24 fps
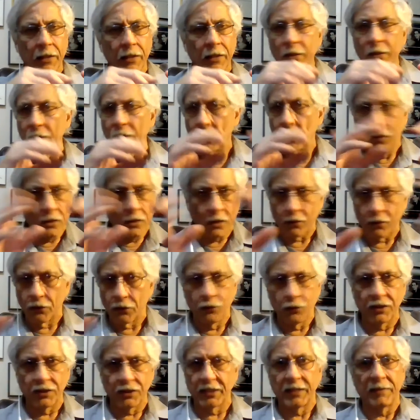You're not
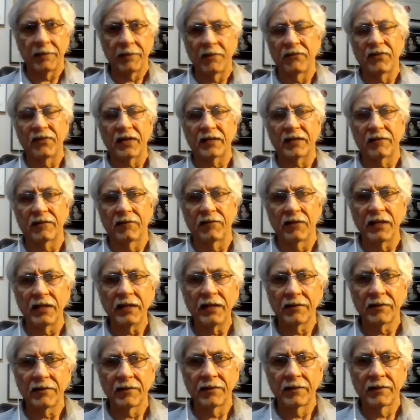using them effectively
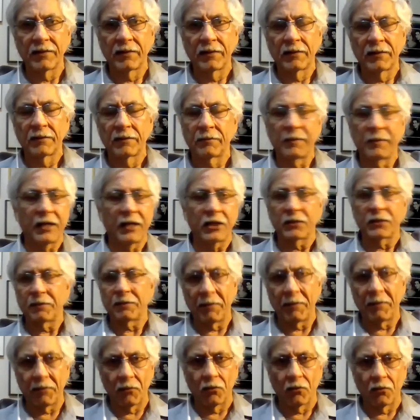because
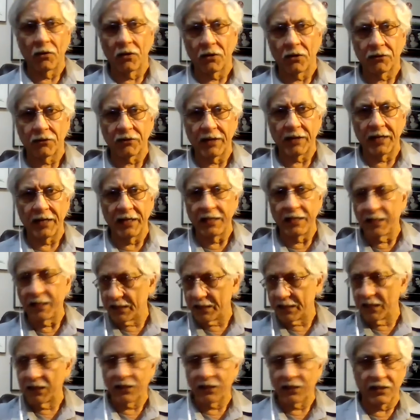people were not trained. In this
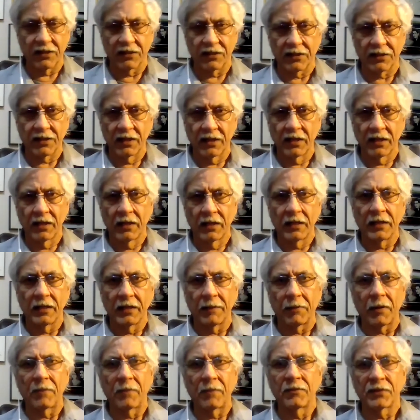instance, the
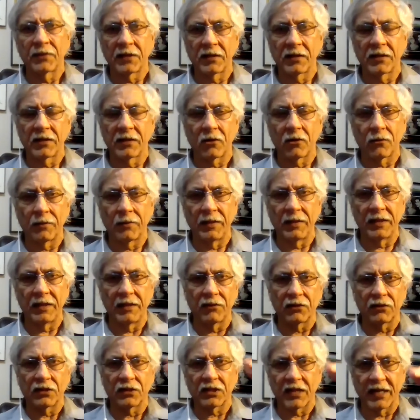problem turned out to be there
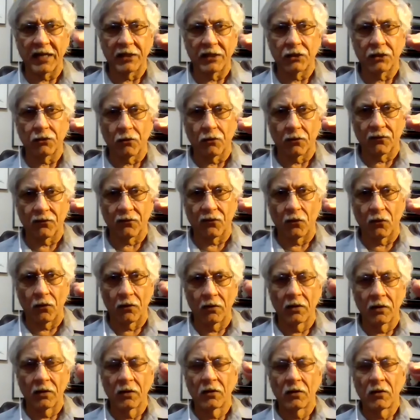was a slight shortfall
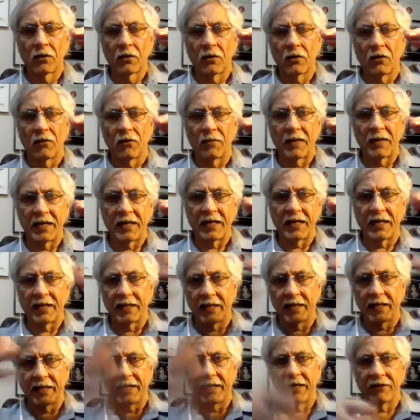of money and
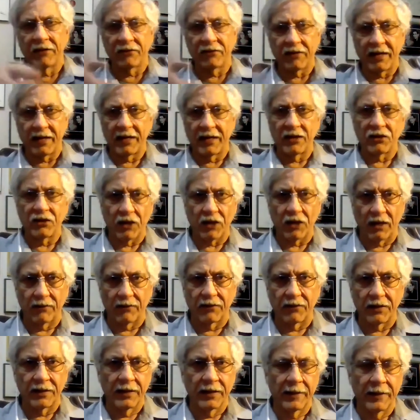they didn't train and shelved
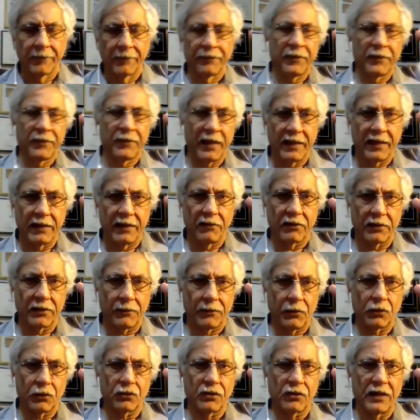it, and they were
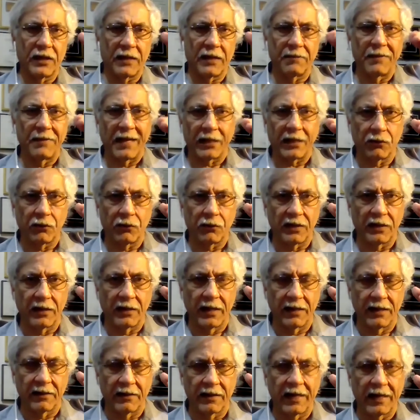supposed to get back to it
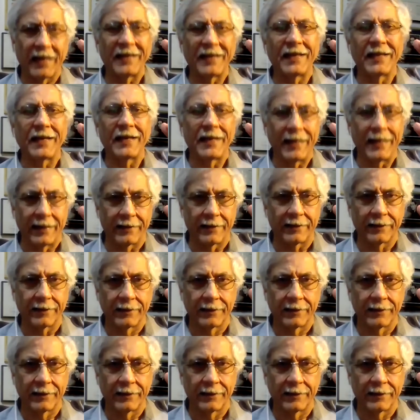later and they didn't.